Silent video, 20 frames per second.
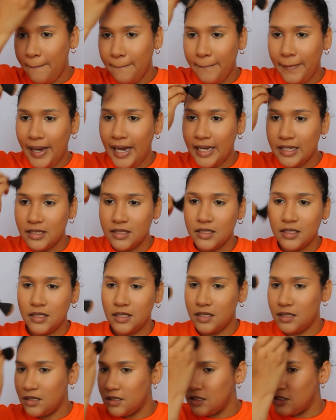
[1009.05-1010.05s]

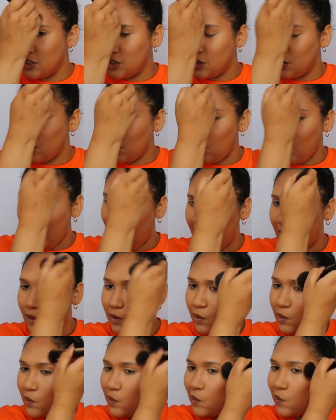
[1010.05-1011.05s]
but
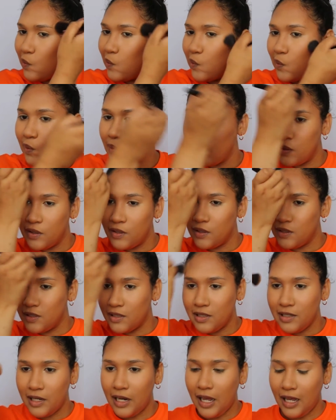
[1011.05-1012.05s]
wow,
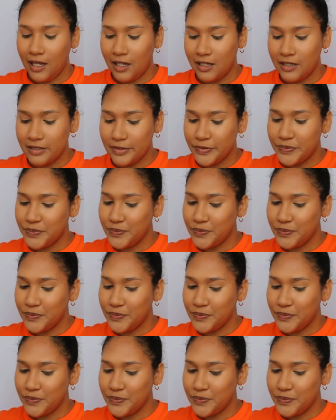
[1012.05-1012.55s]
like,